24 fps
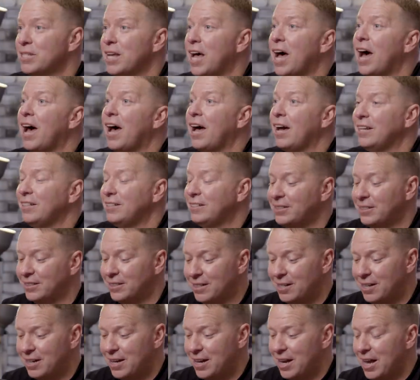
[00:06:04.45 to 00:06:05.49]

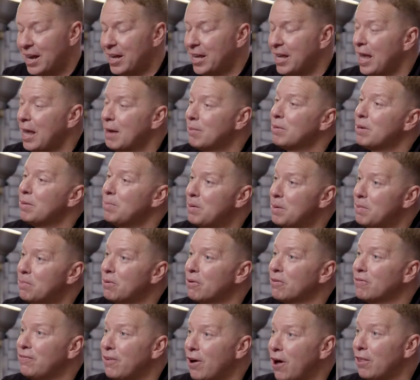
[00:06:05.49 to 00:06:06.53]
sides, and I can't believe
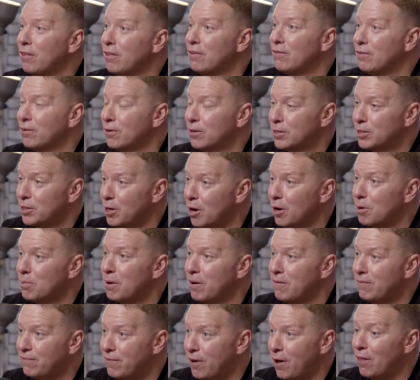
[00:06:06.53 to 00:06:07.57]
people are falling for it. Talk
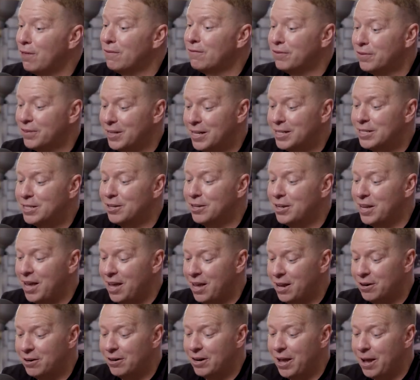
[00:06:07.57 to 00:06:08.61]
about falling for things on the
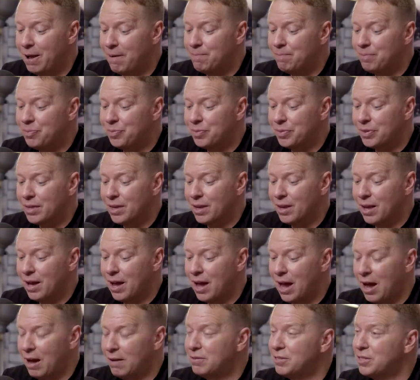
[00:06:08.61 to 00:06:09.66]
internet.
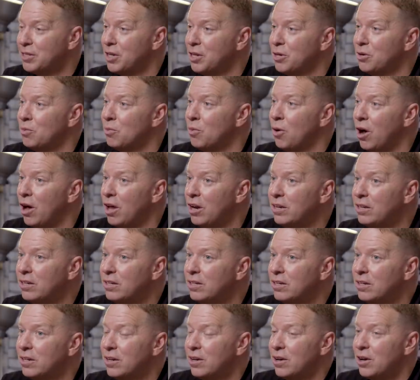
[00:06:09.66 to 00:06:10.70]
I've seen
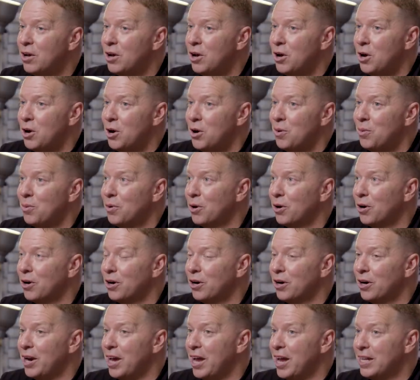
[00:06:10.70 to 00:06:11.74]
one
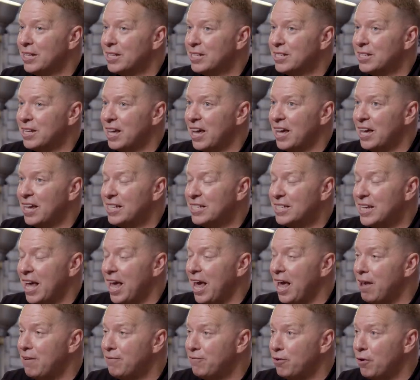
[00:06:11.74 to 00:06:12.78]
where it's uh, it's a
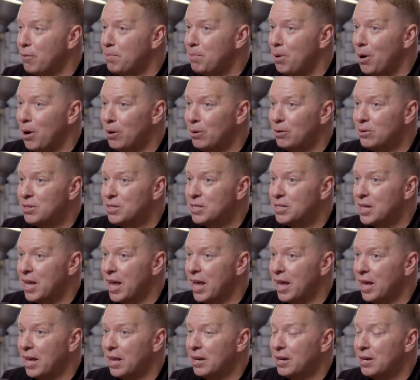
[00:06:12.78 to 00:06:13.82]
hateful post
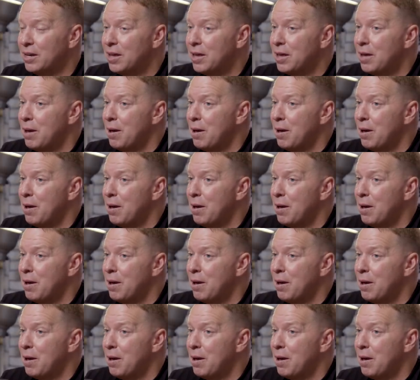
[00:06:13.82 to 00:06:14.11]
saying